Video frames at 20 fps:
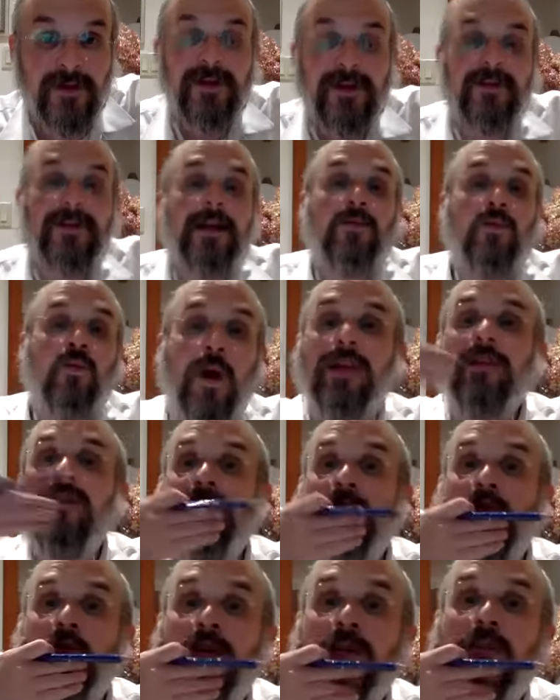That when does
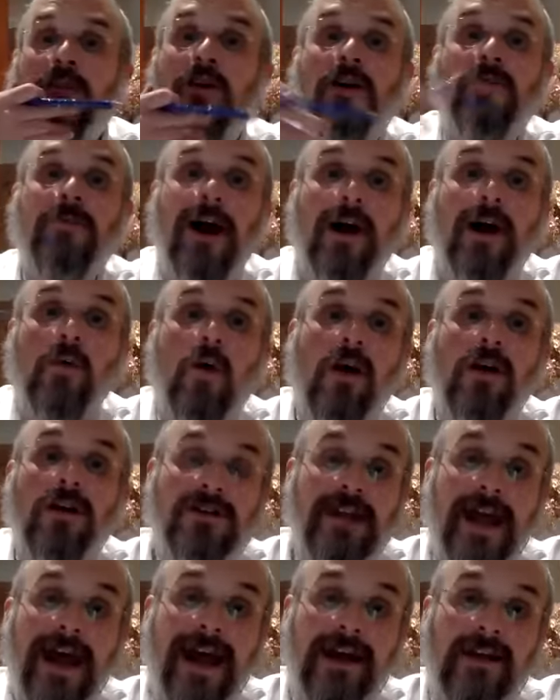a 30 tfachim high wall
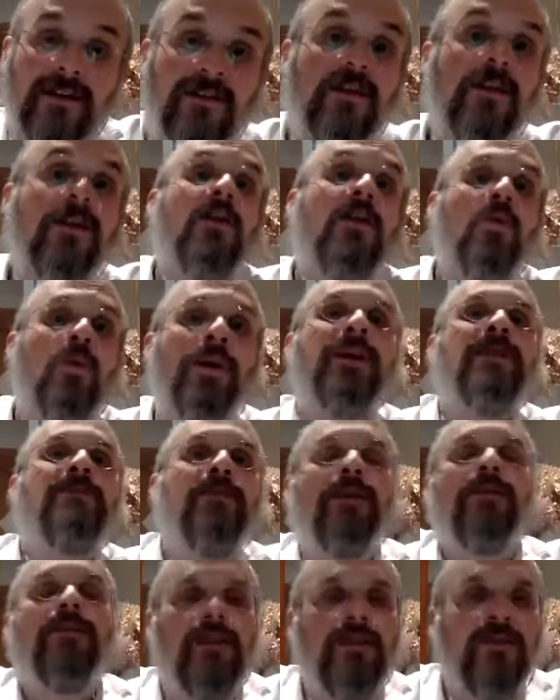stand? When it's
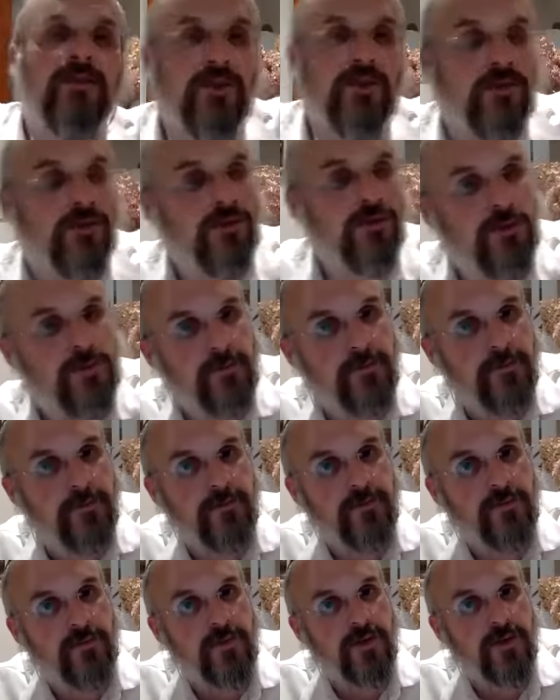built into
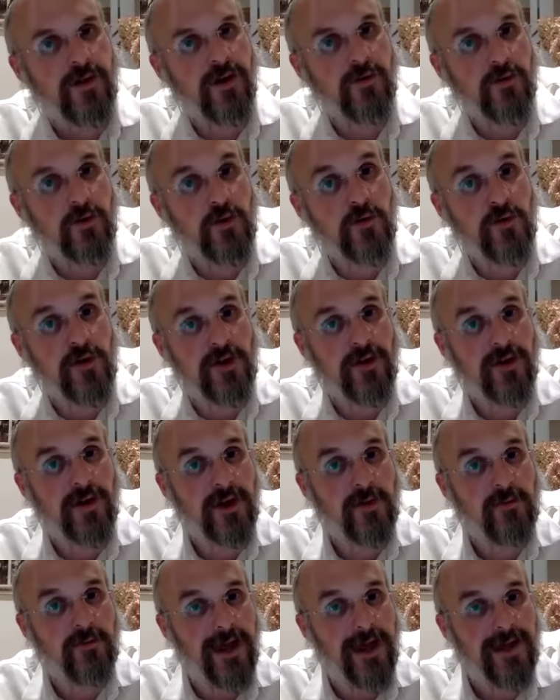a roof and a,
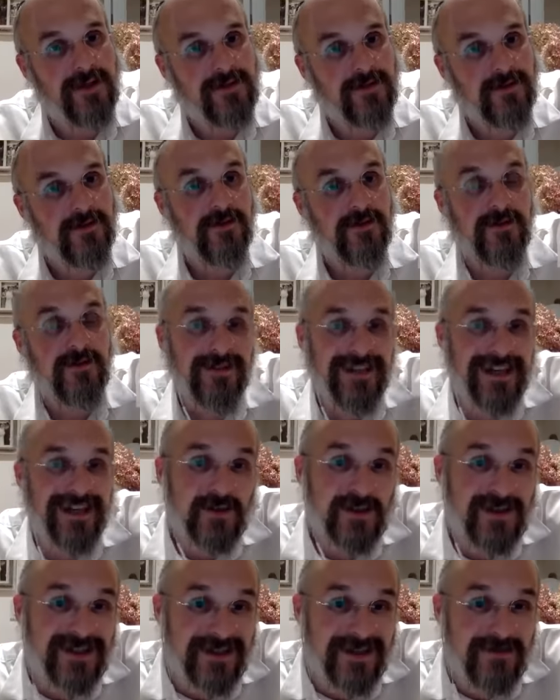and a plaster. That's
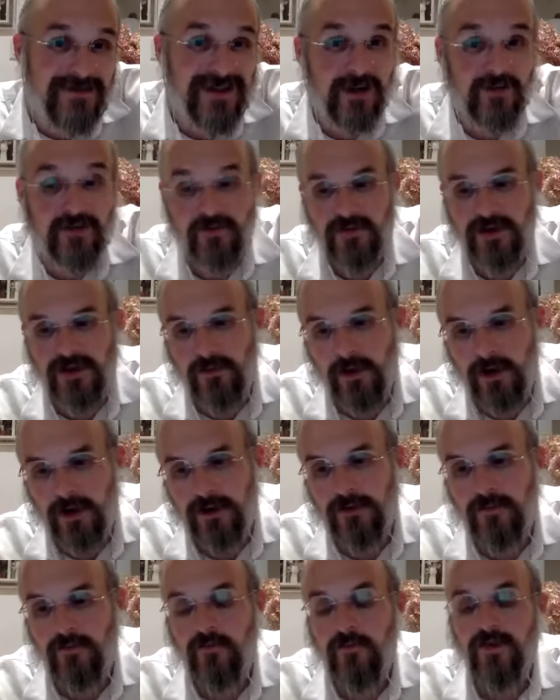what it seems like from the Gemara.
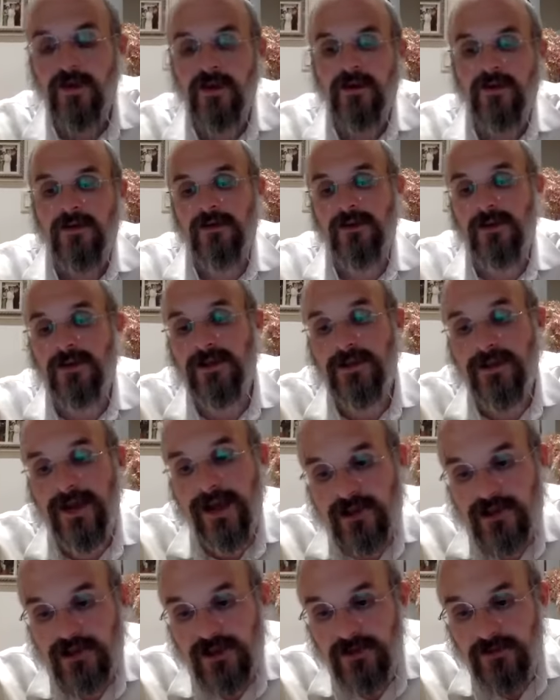We'll see
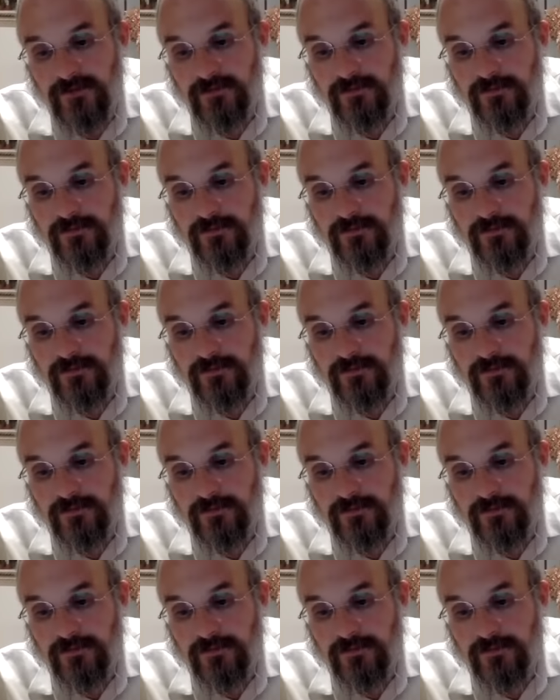Rashi.